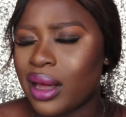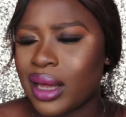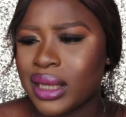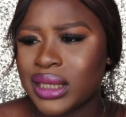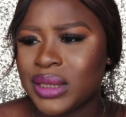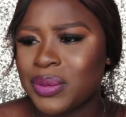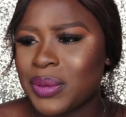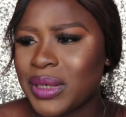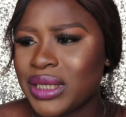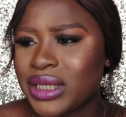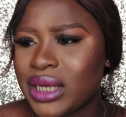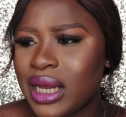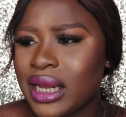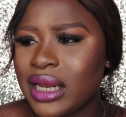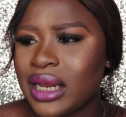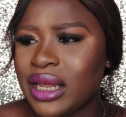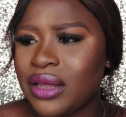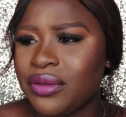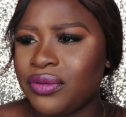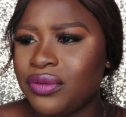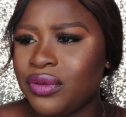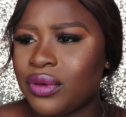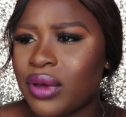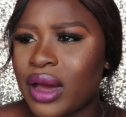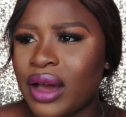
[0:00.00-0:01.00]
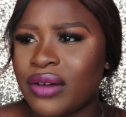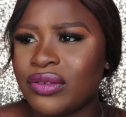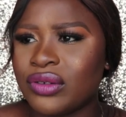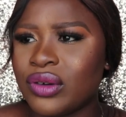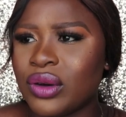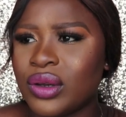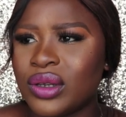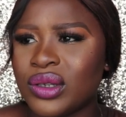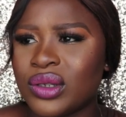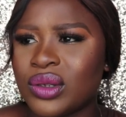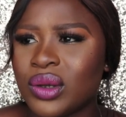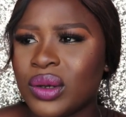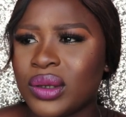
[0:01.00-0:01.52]
especially if you have
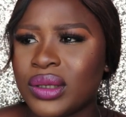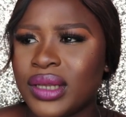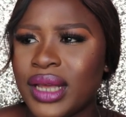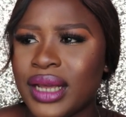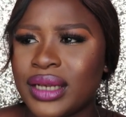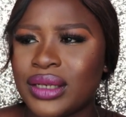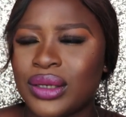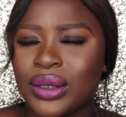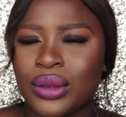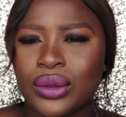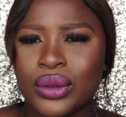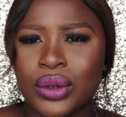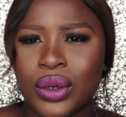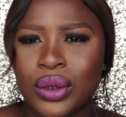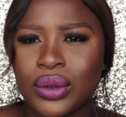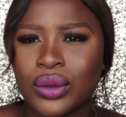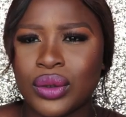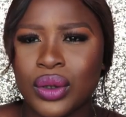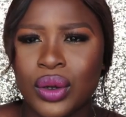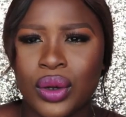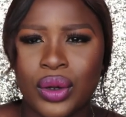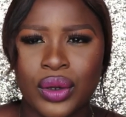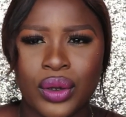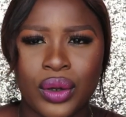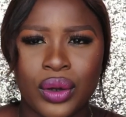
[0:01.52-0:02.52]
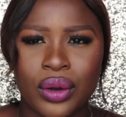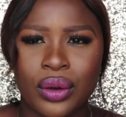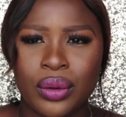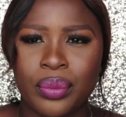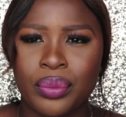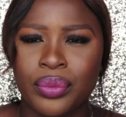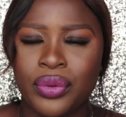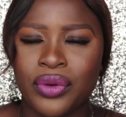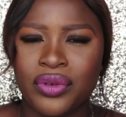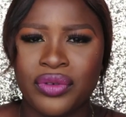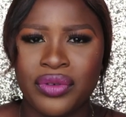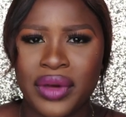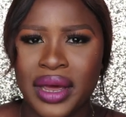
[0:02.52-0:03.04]
consulted your doctor, your
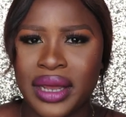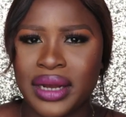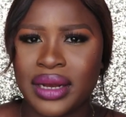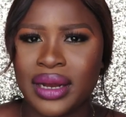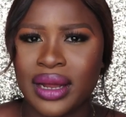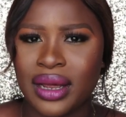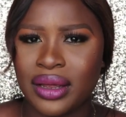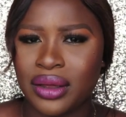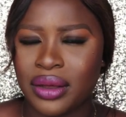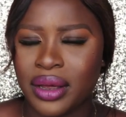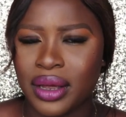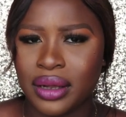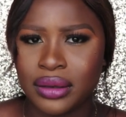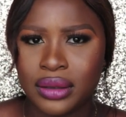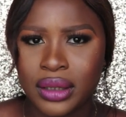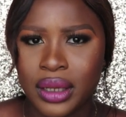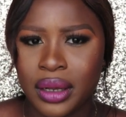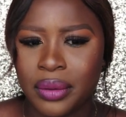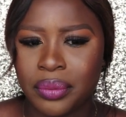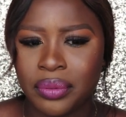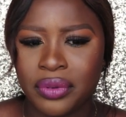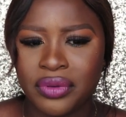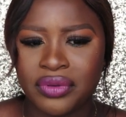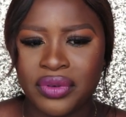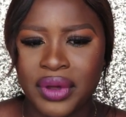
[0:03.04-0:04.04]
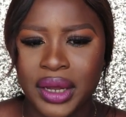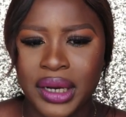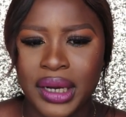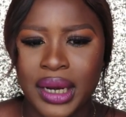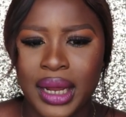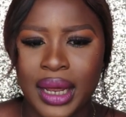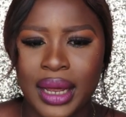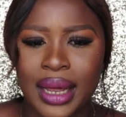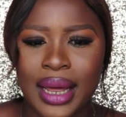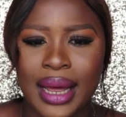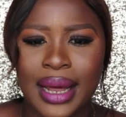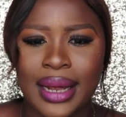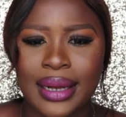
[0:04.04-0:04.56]
provider, your healthcare
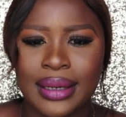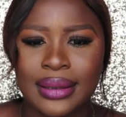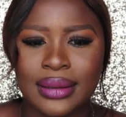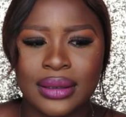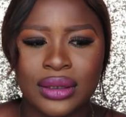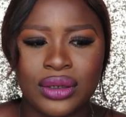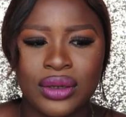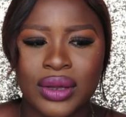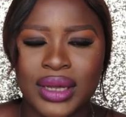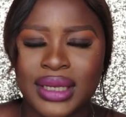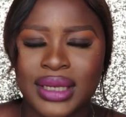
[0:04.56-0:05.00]
provider, and